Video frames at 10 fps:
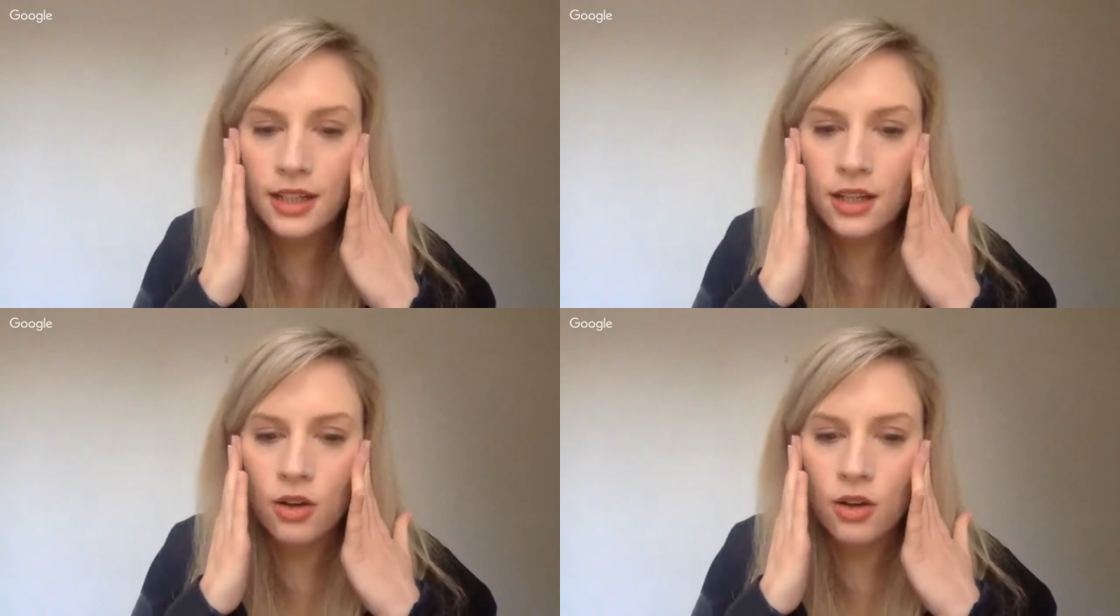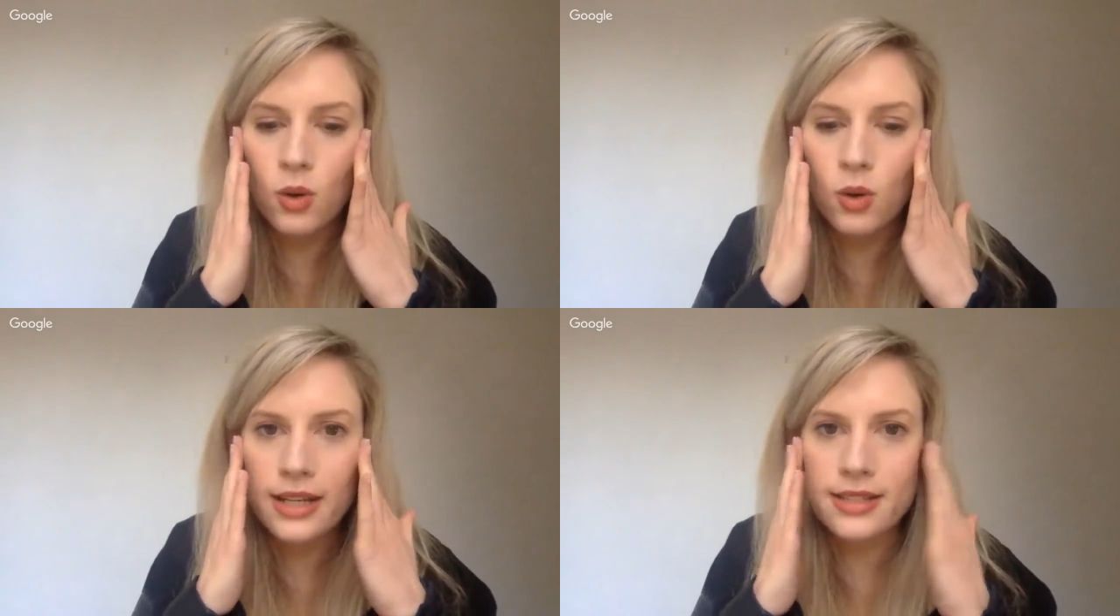
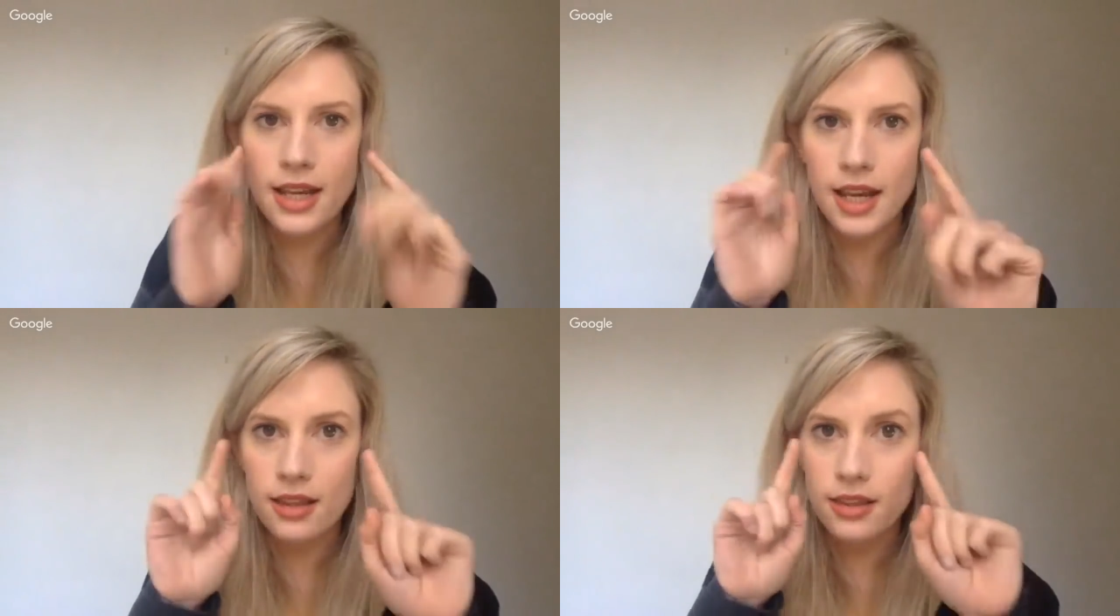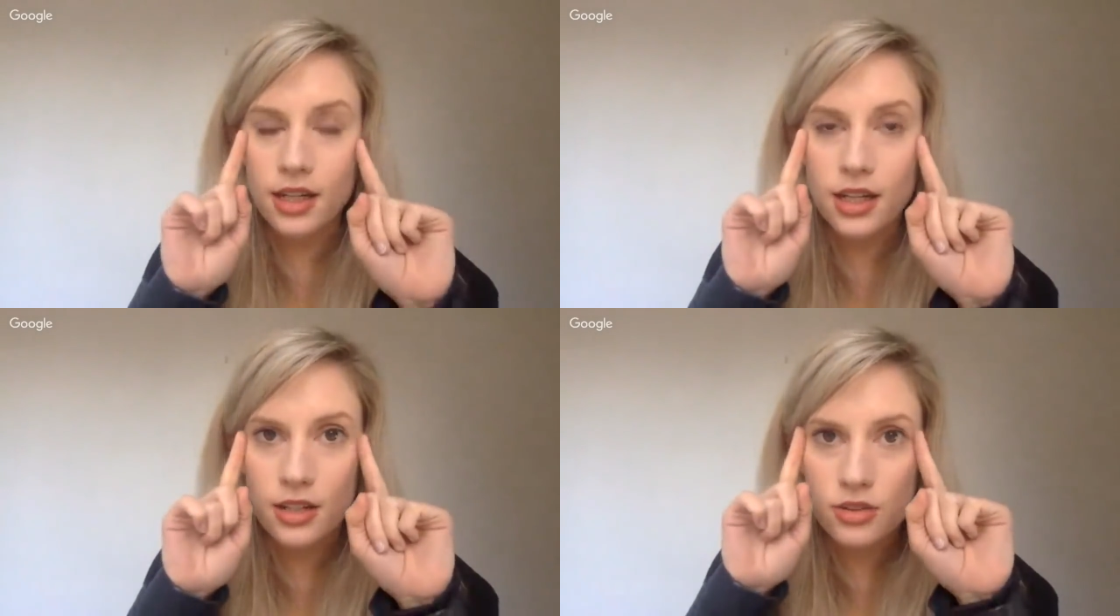Or is it that
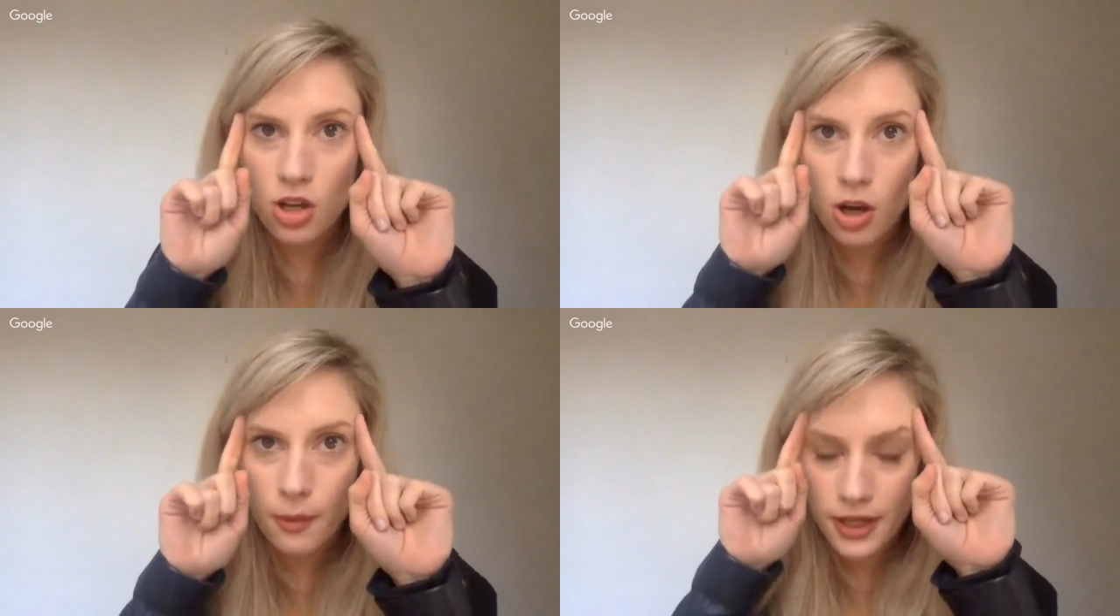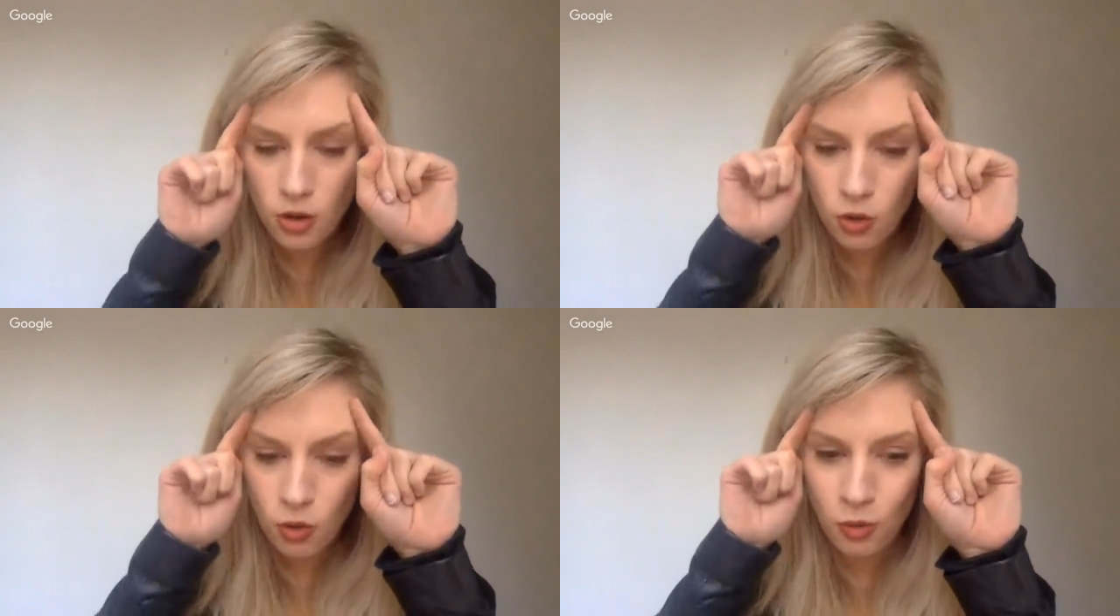it is going
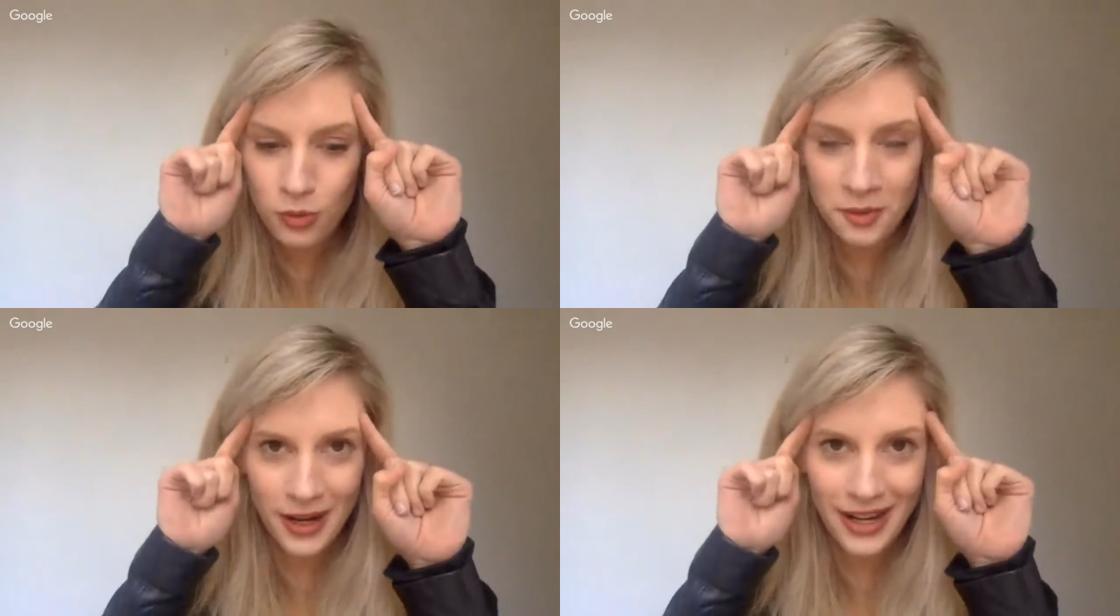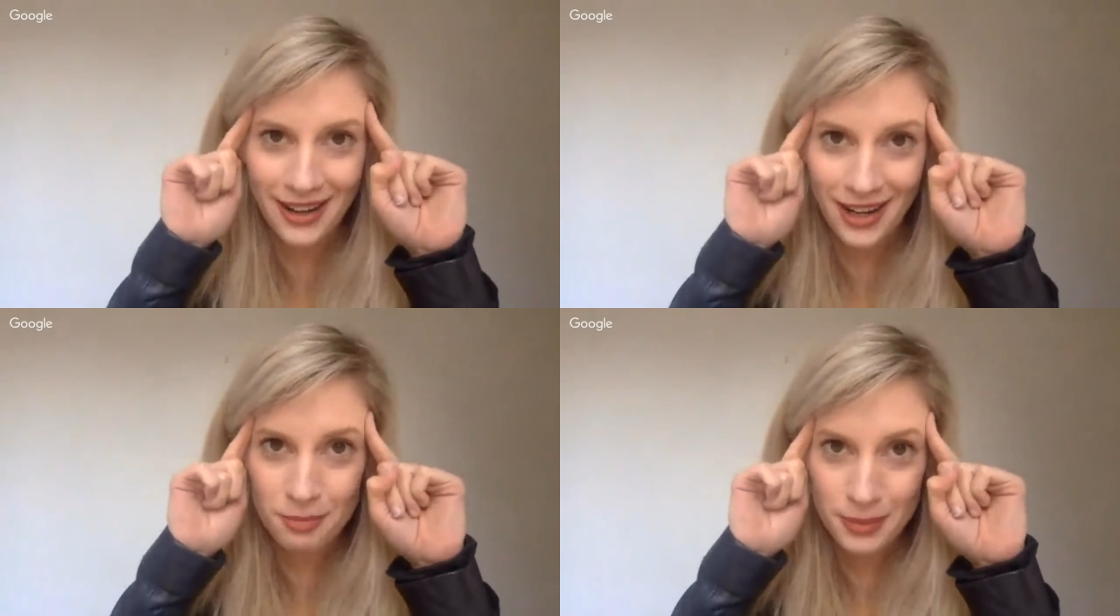all the way
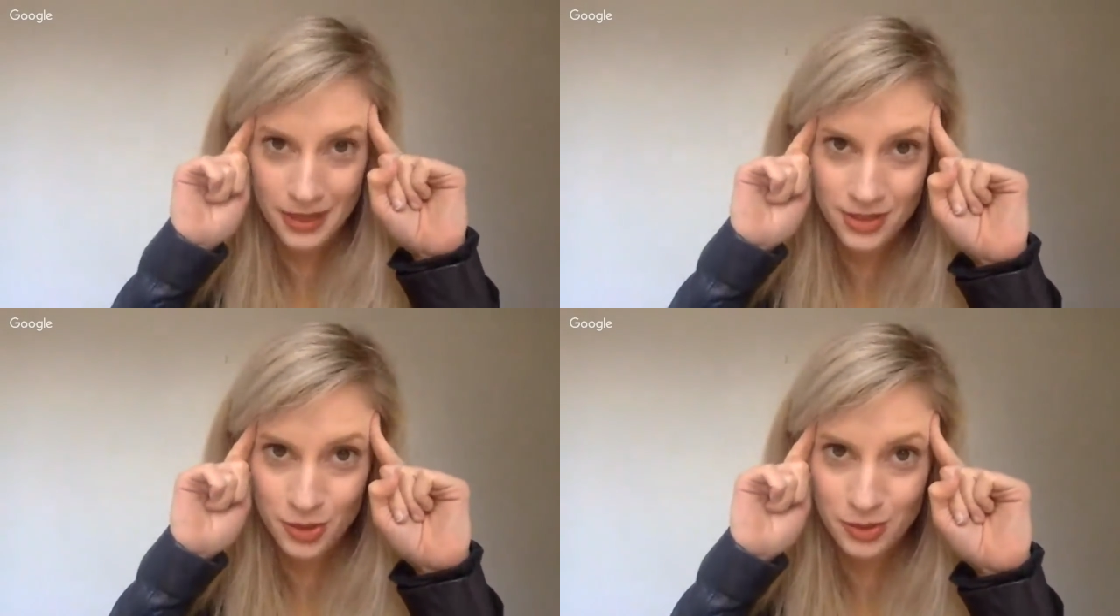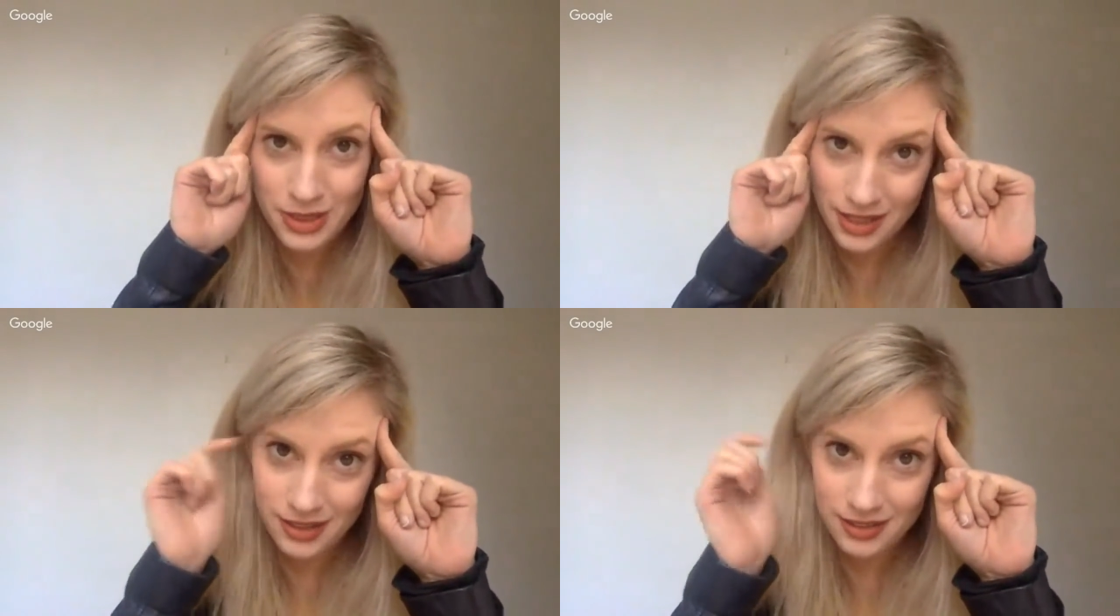up into
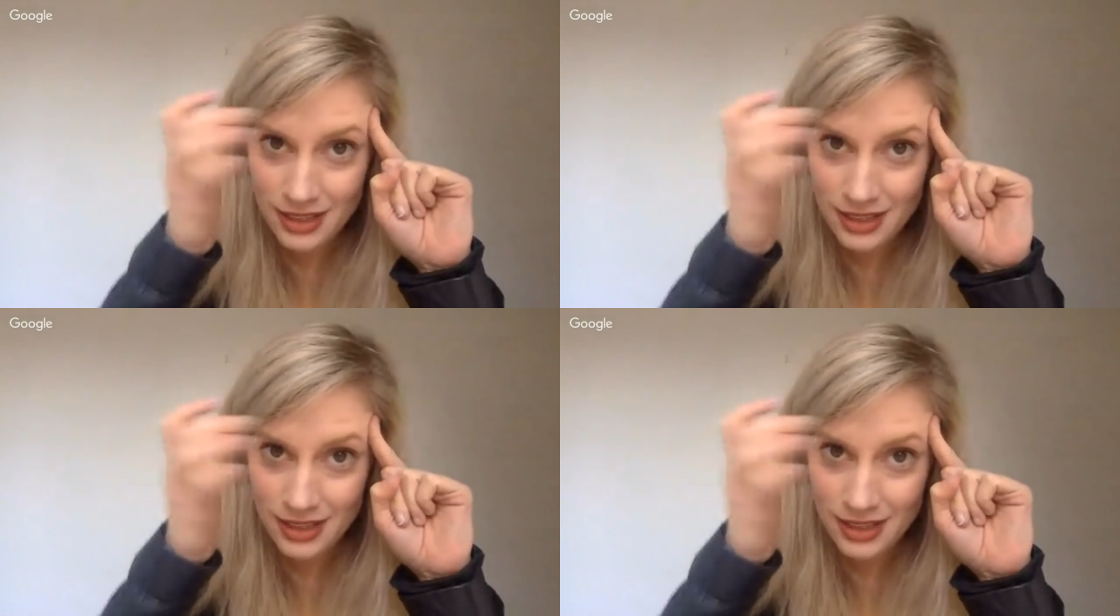here?